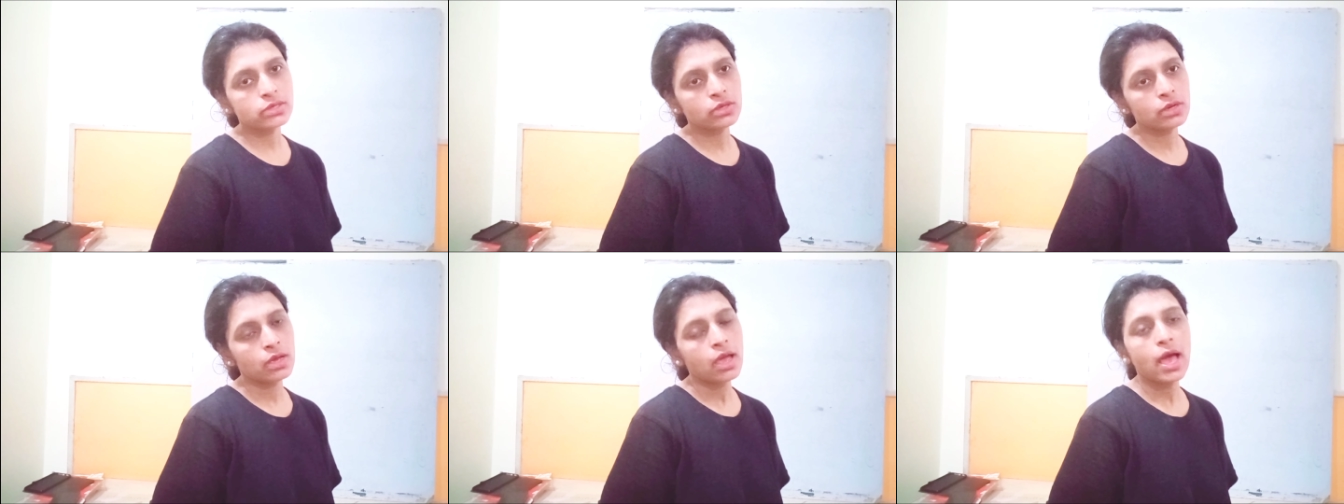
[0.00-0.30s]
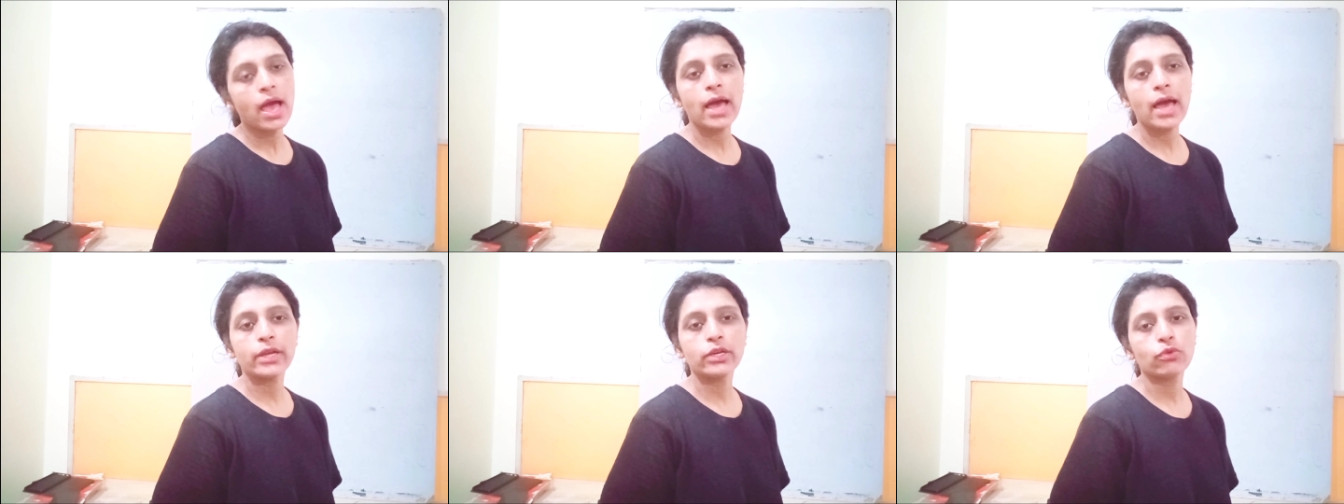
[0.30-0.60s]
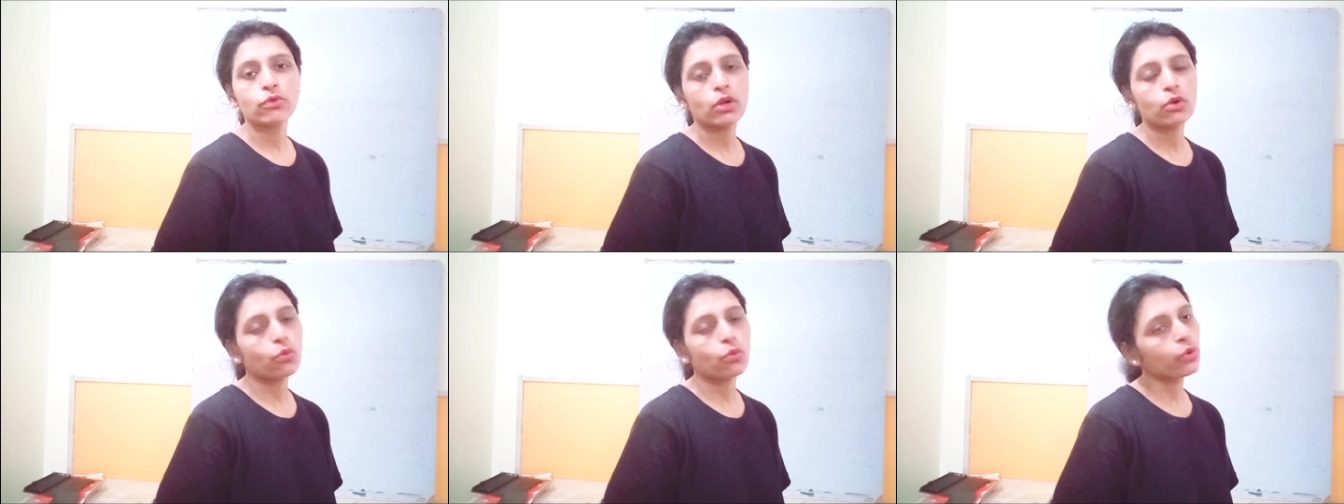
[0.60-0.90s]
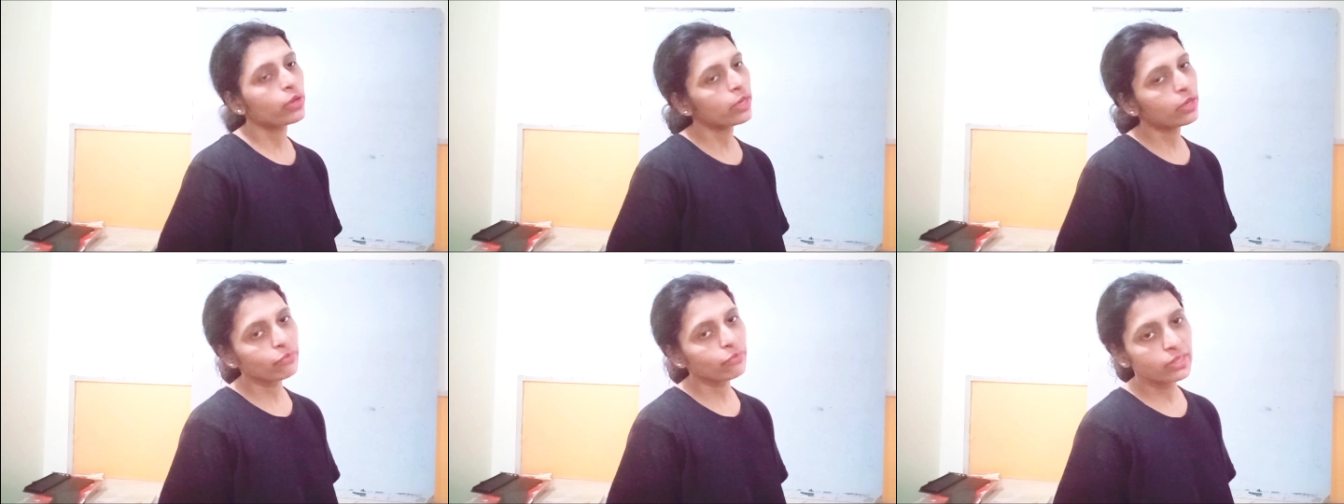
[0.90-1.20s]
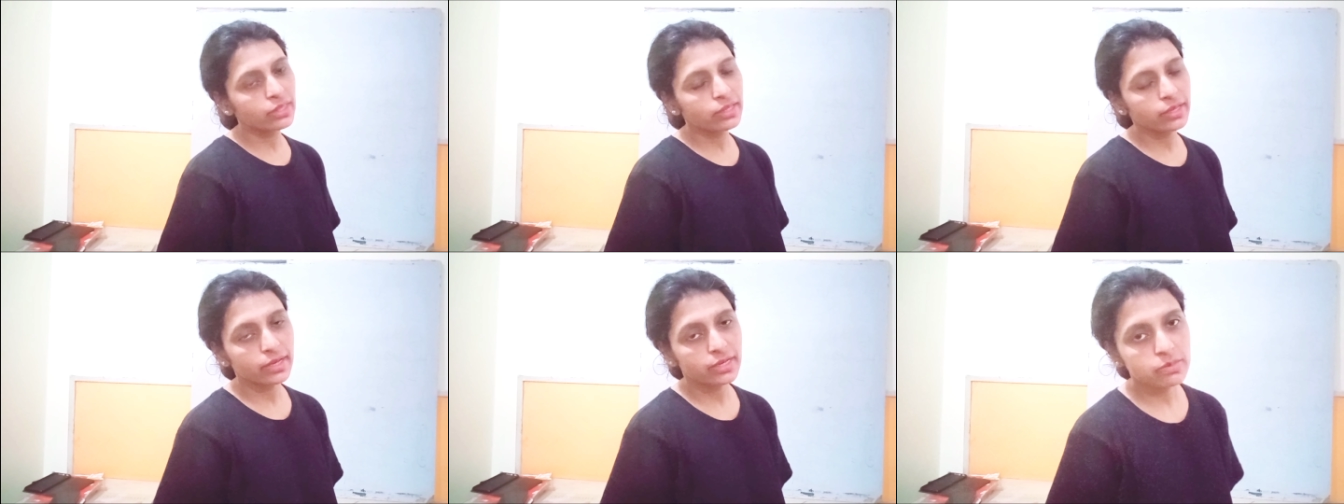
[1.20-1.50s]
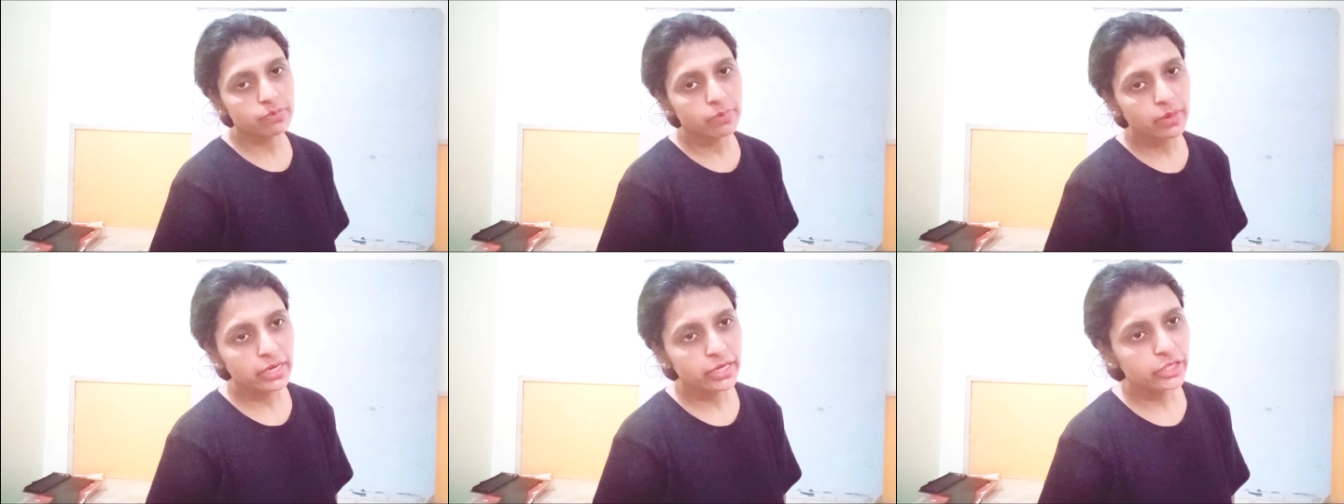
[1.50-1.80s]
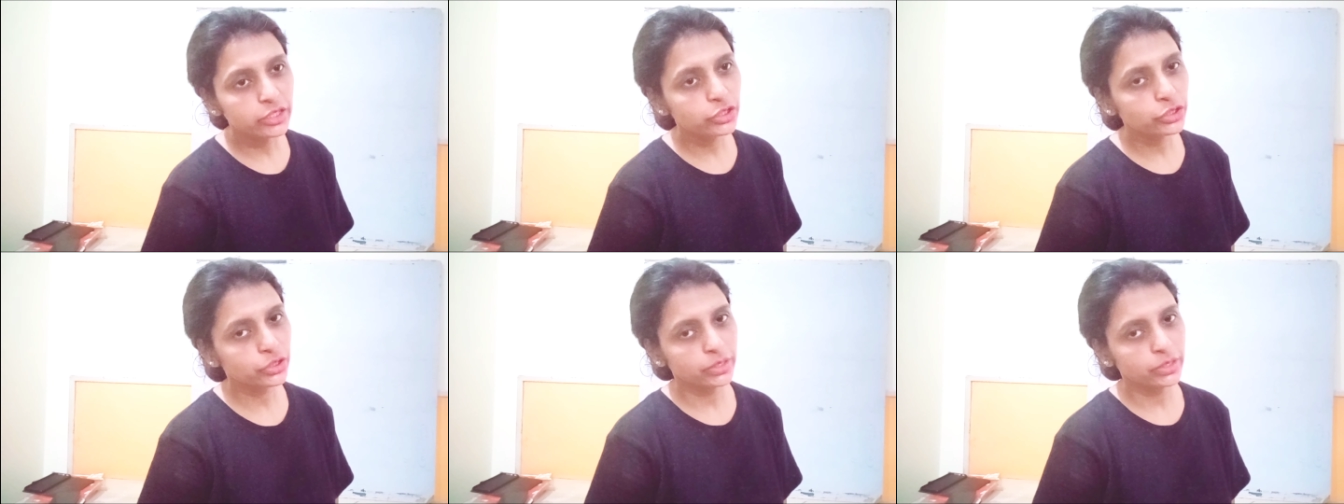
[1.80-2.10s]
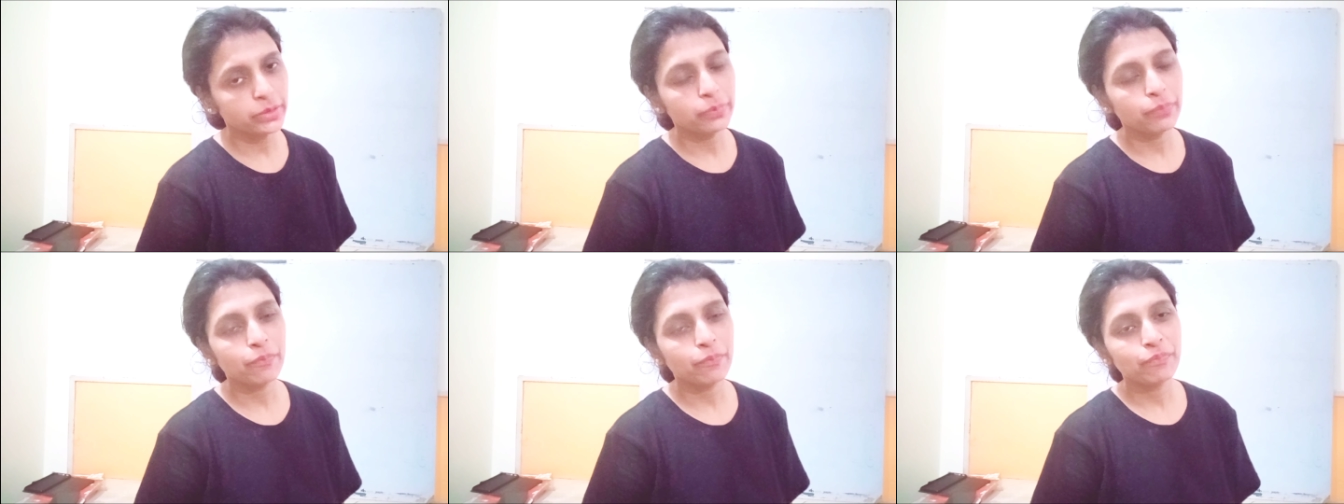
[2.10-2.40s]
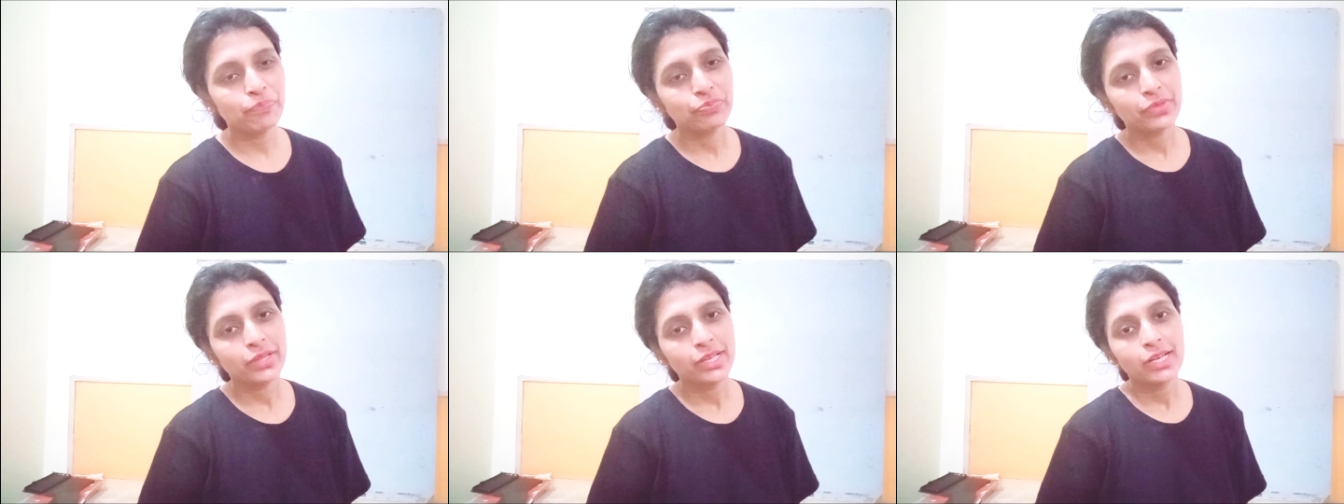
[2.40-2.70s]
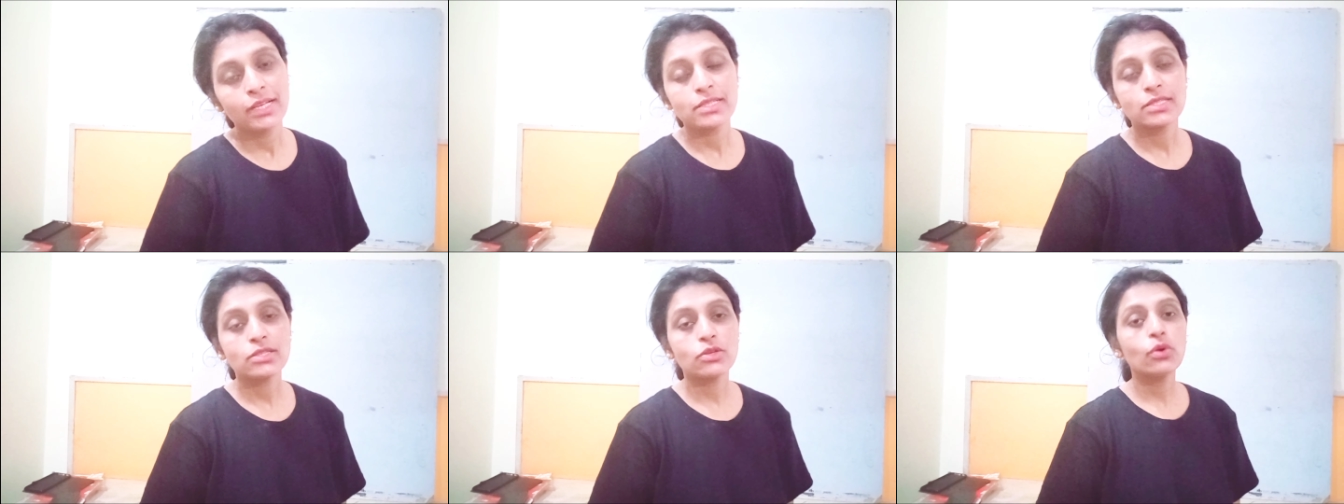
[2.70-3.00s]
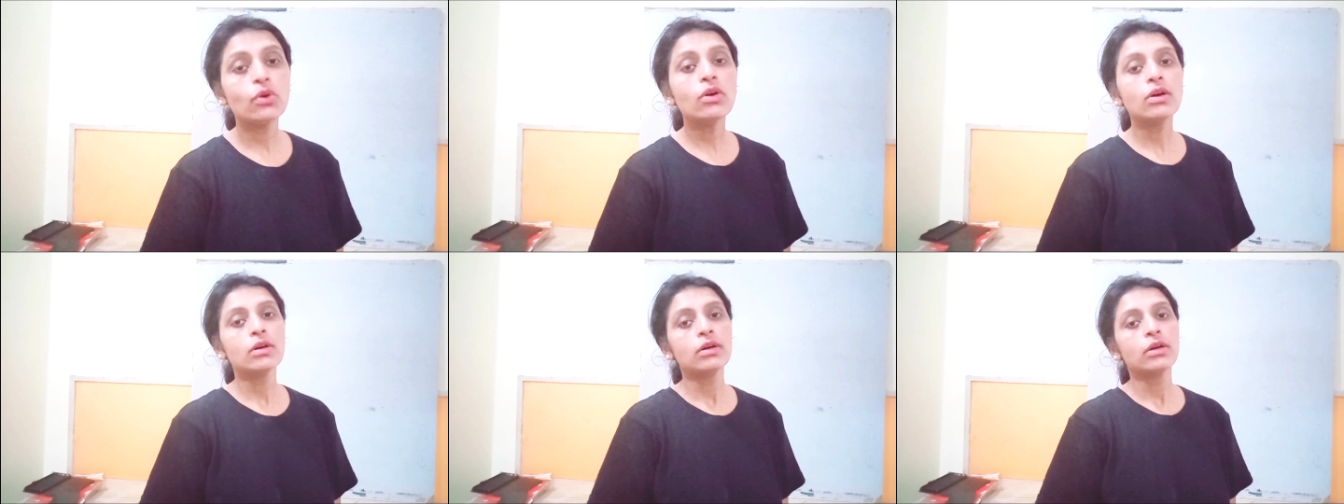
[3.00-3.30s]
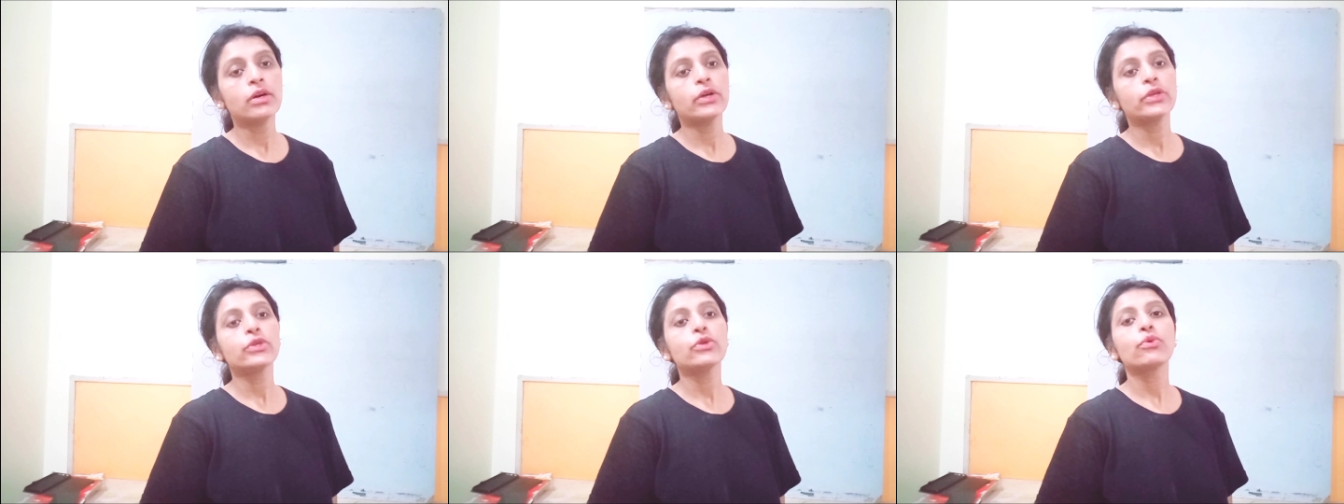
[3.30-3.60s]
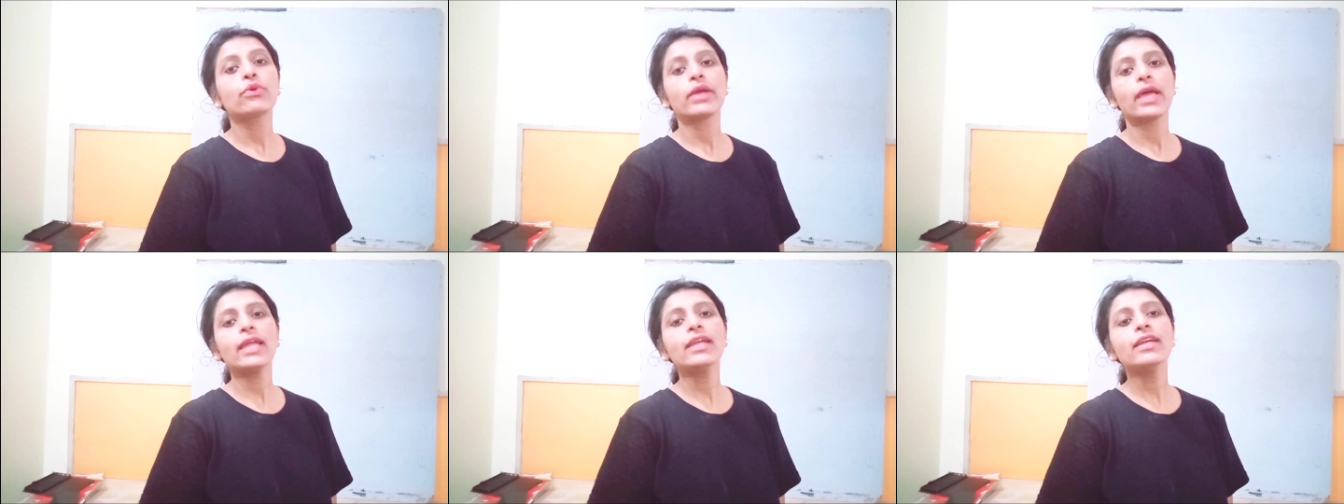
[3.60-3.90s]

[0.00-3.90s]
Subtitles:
and you are okay with the explanation, so you can